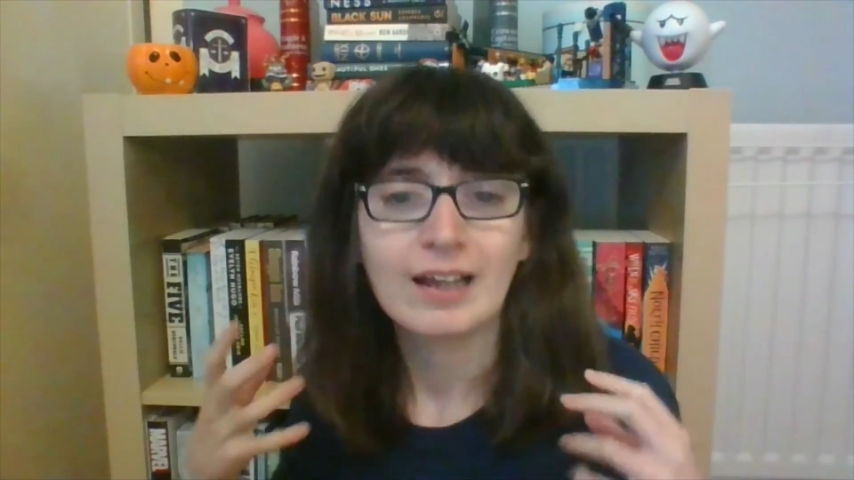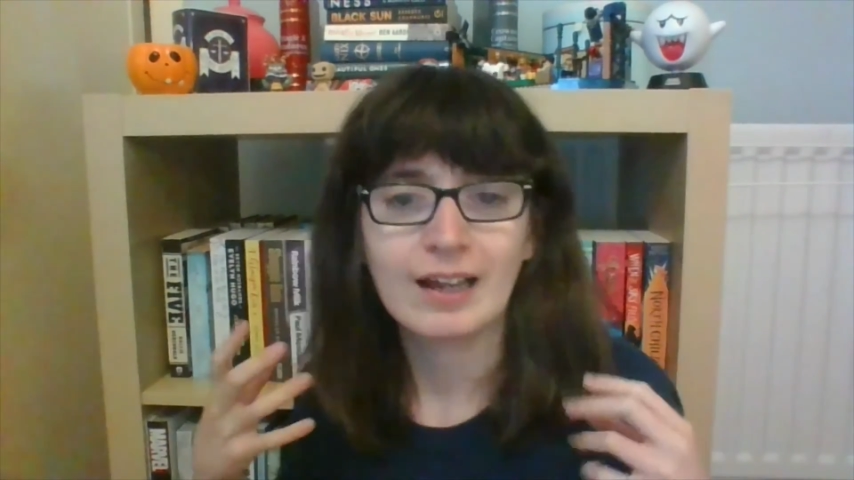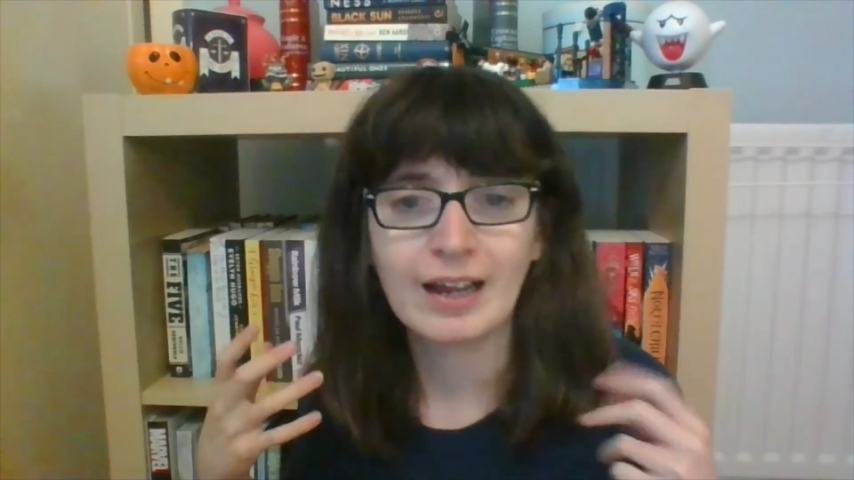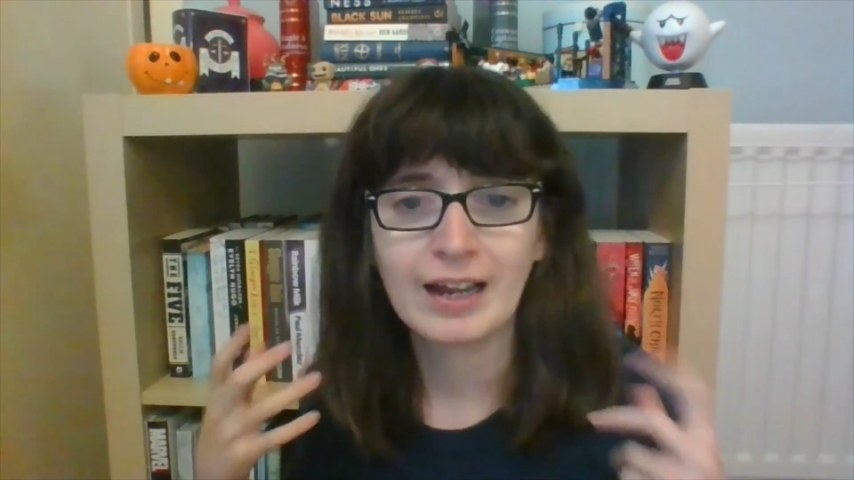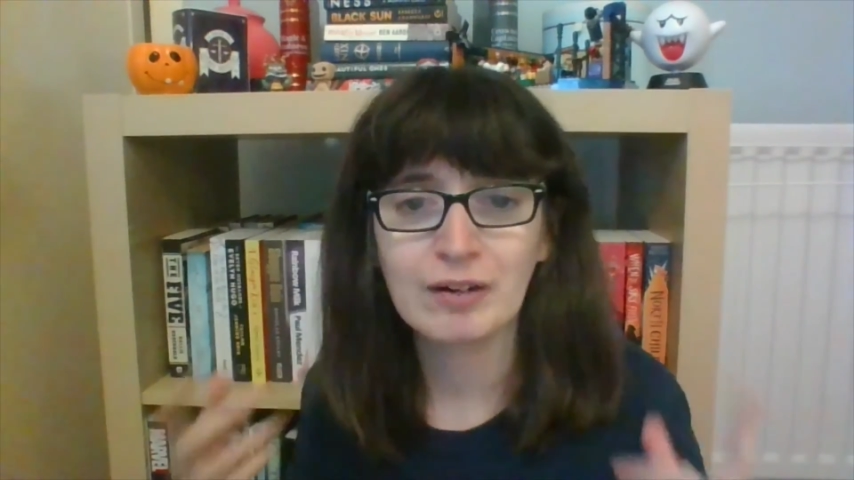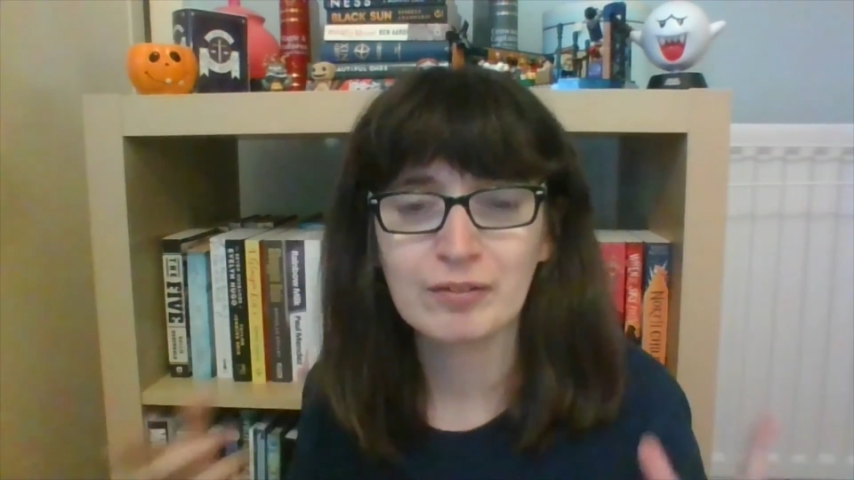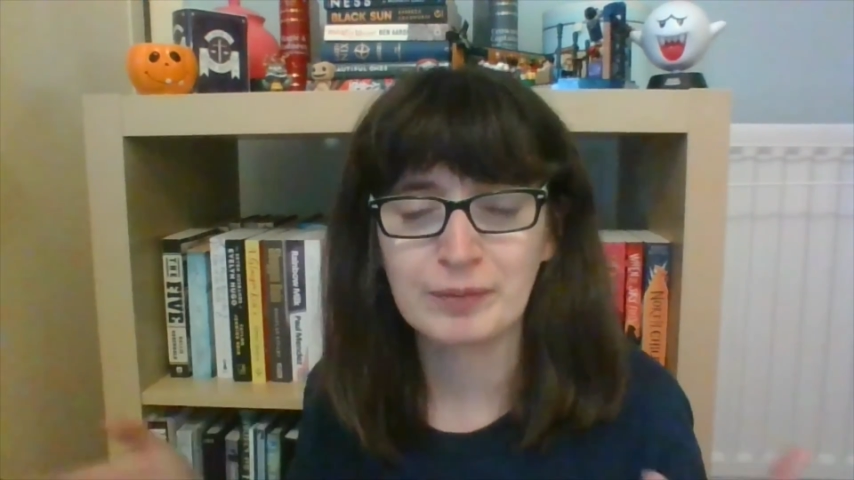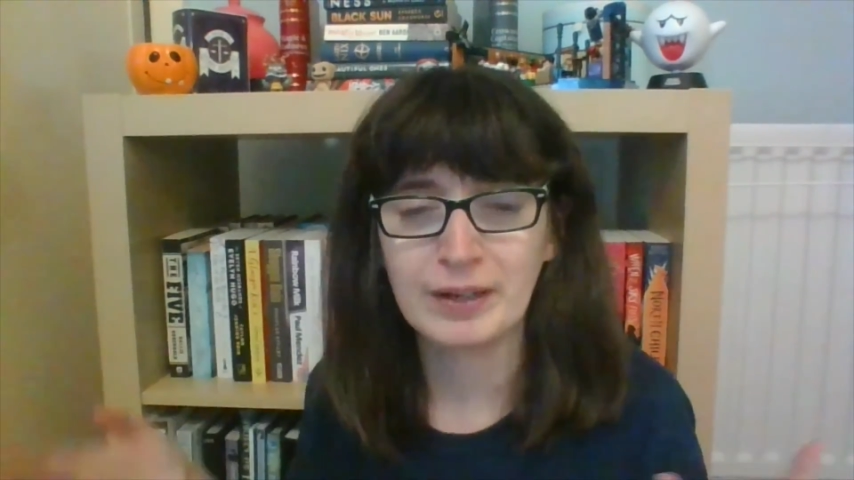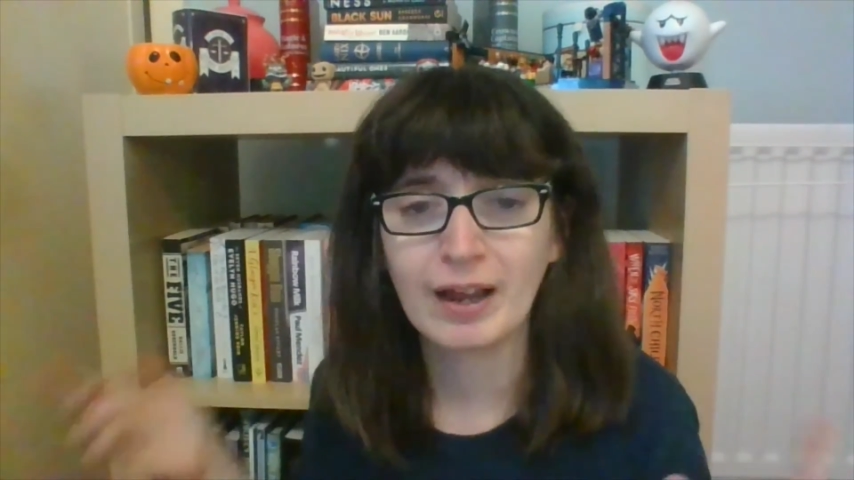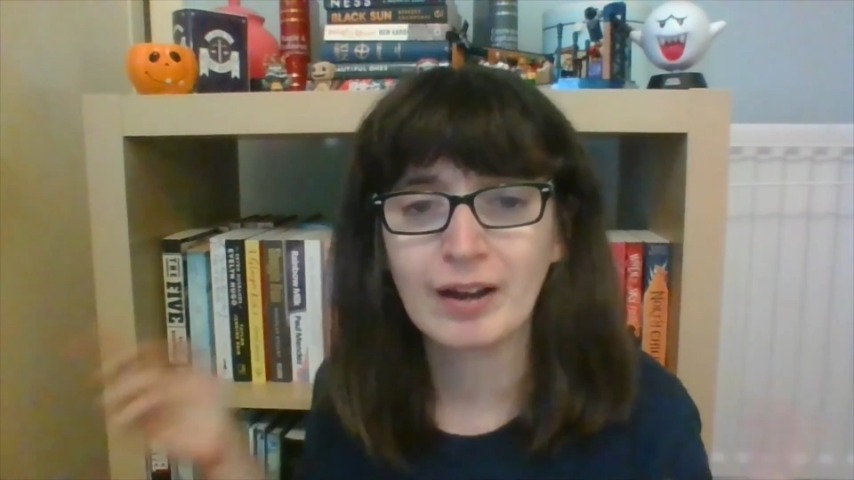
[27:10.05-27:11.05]
It helps
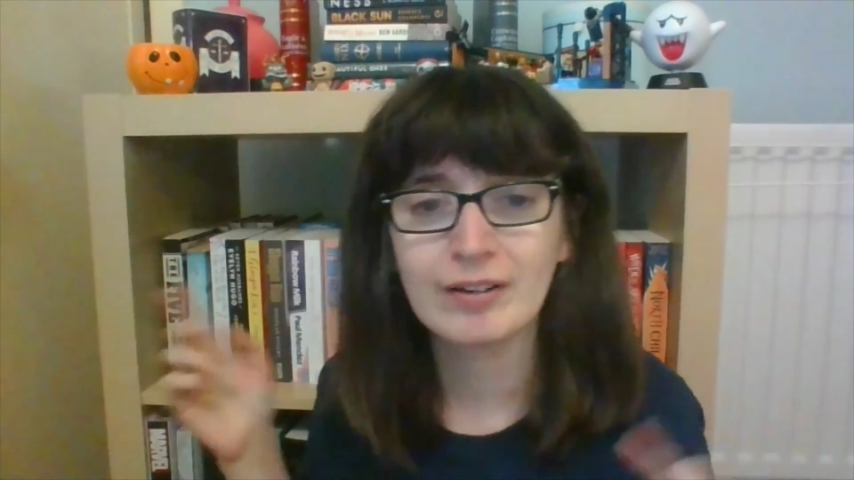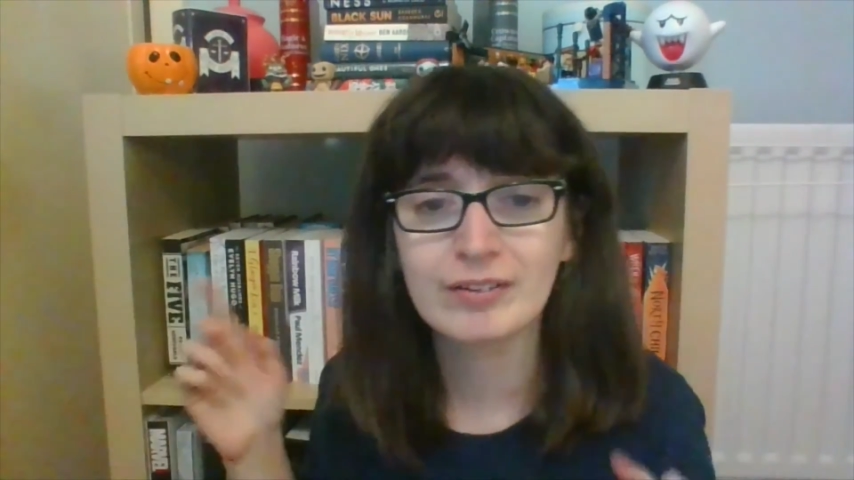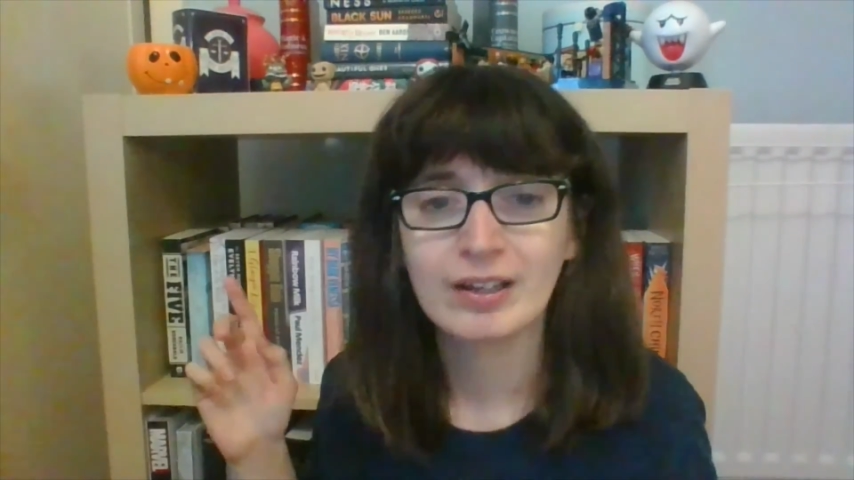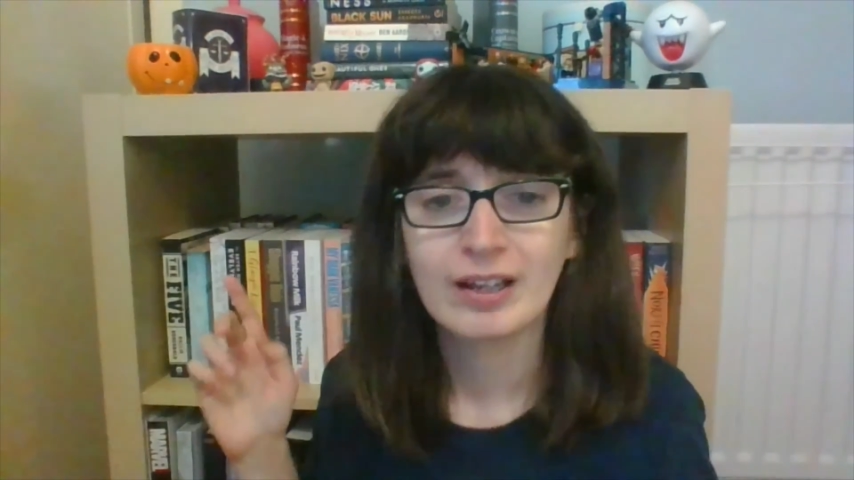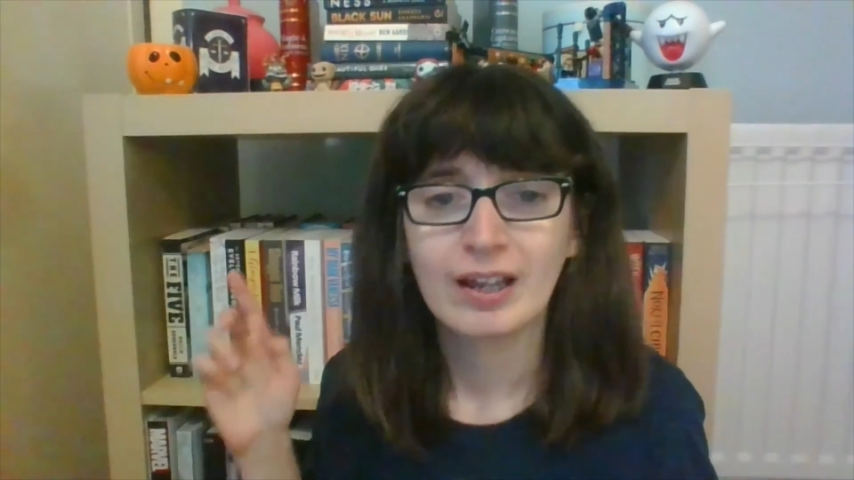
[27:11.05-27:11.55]
me out.